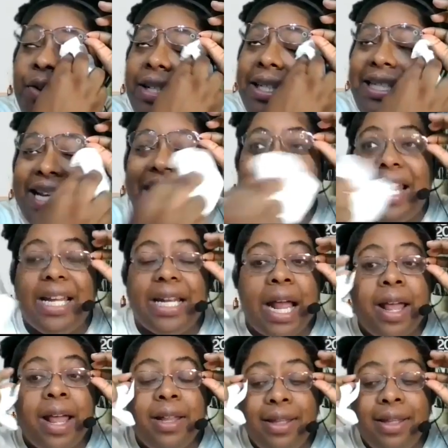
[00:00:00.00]
you were saying,
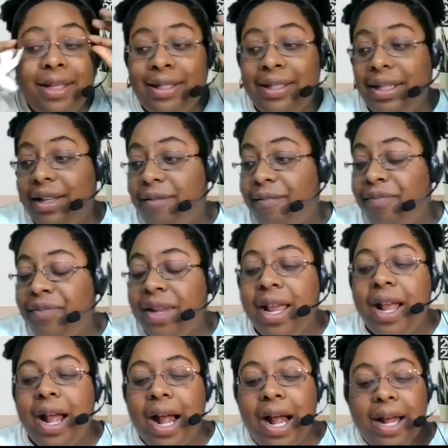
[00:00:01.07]
listen,
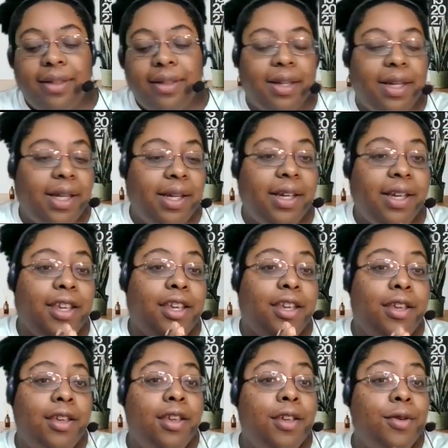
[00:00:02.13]
I think
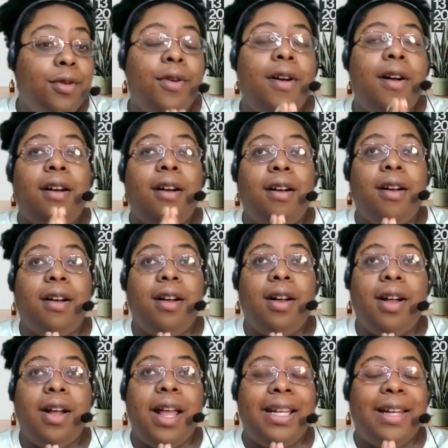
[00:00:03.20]
you
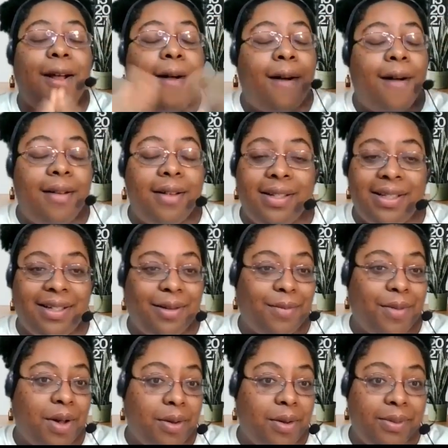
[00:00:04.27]
are an
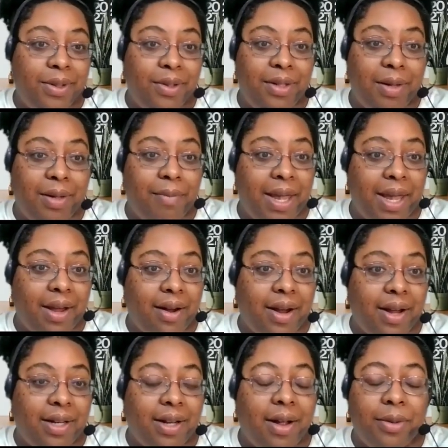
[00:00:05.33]
awesome homeschooling
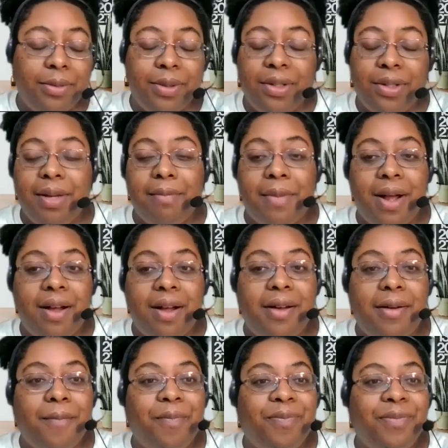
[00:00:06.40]
parent, homeschooling
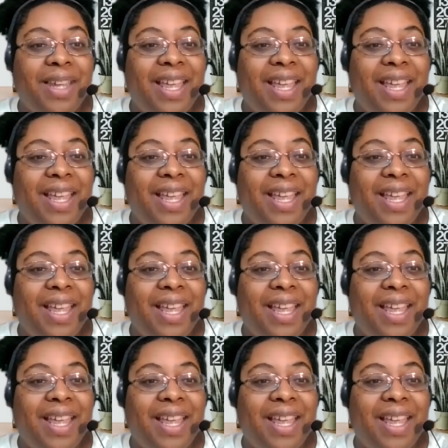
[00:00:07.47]
mom.